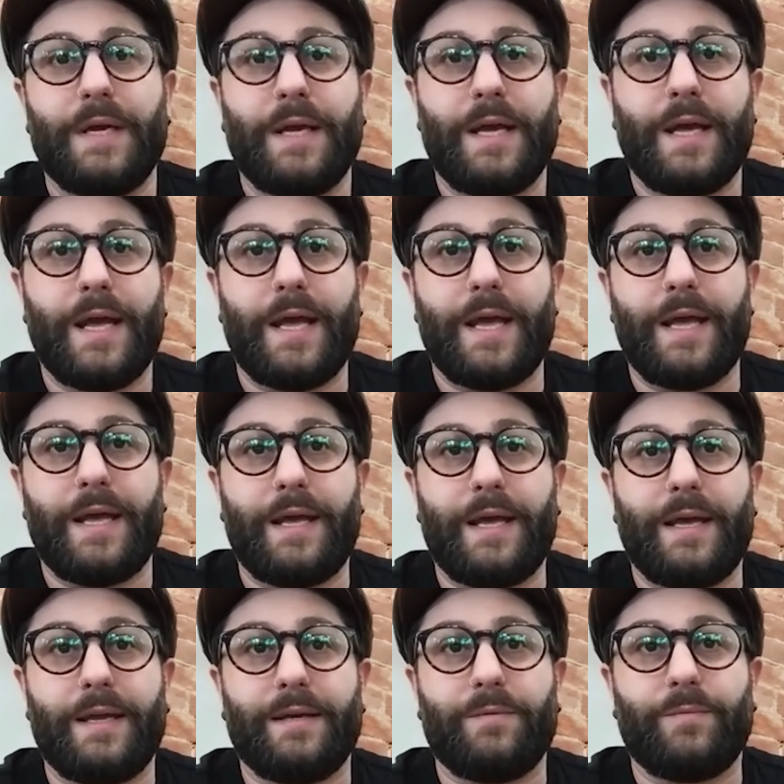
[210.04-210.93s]

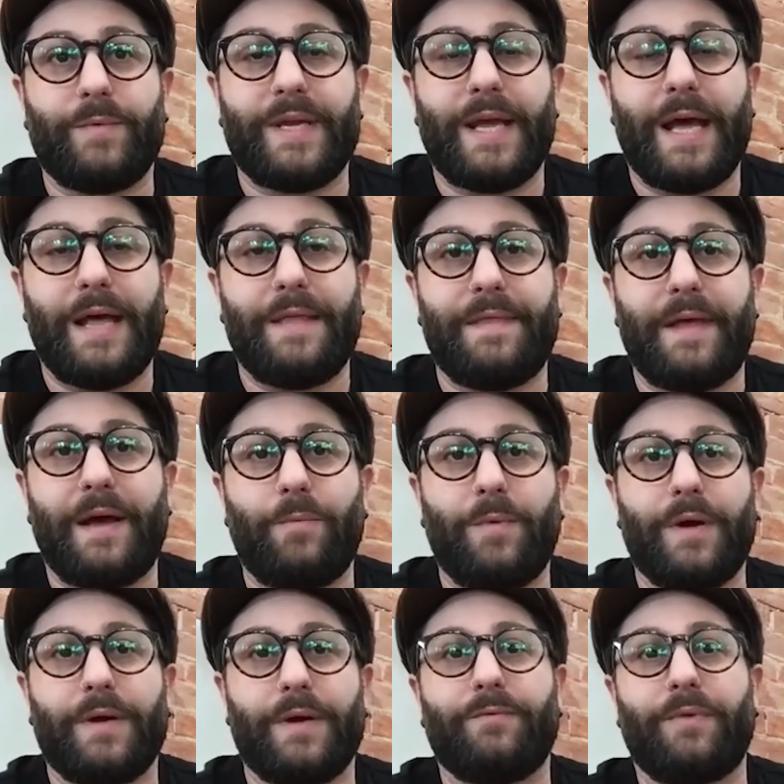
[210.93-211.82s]
and we had that
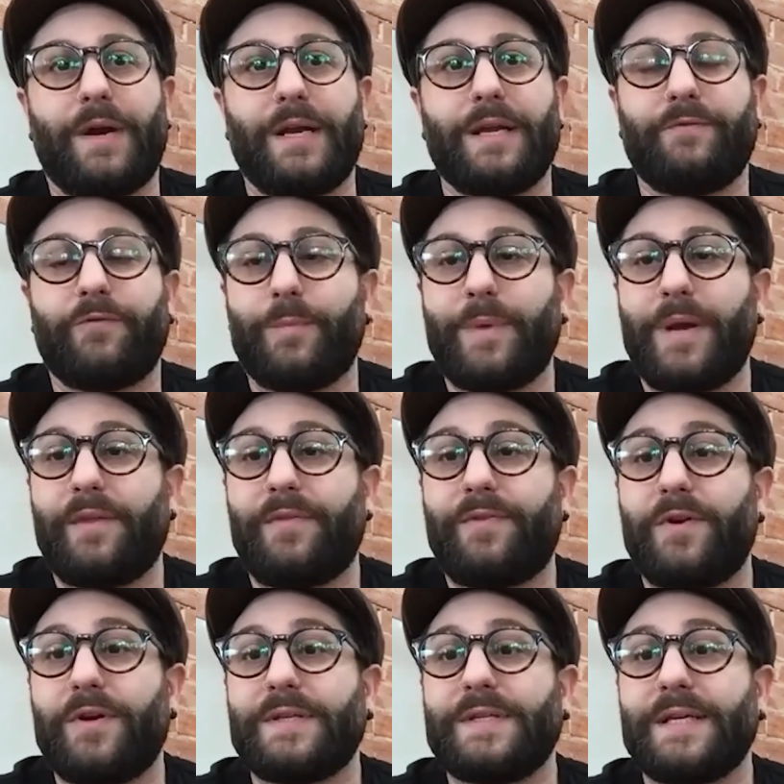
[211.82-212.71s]
one running for about
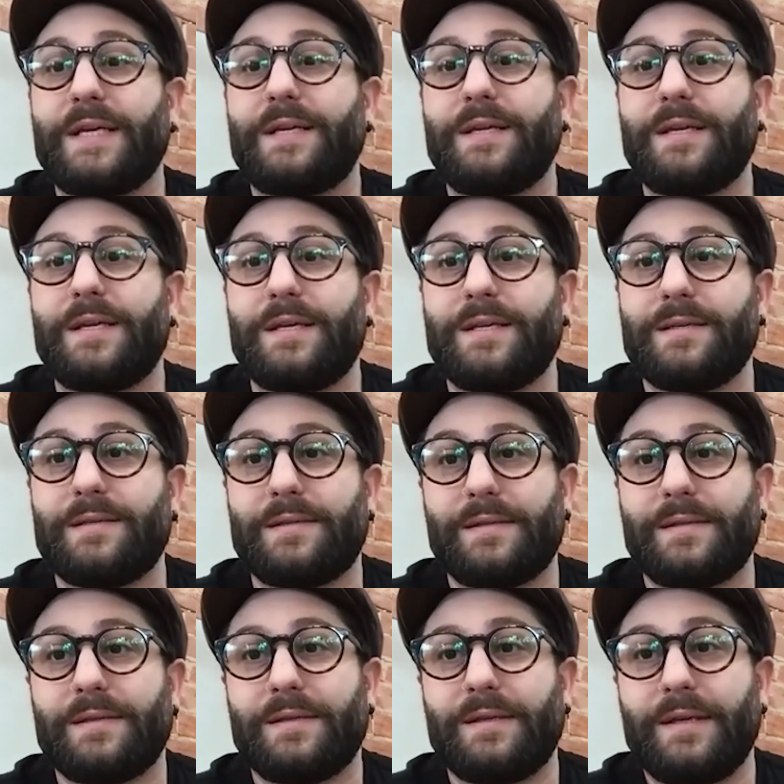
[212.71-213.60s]
13
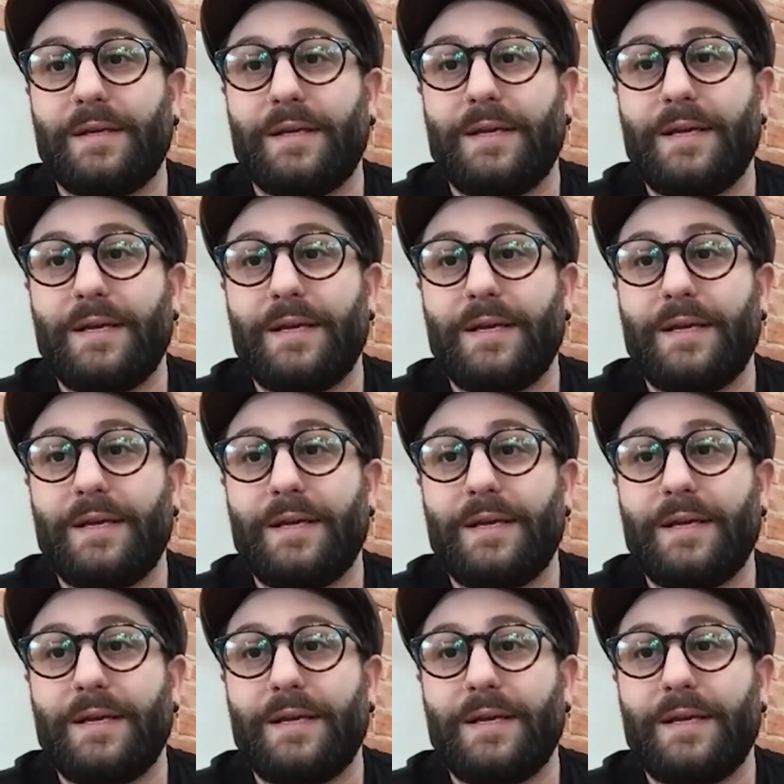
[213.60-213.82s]
years.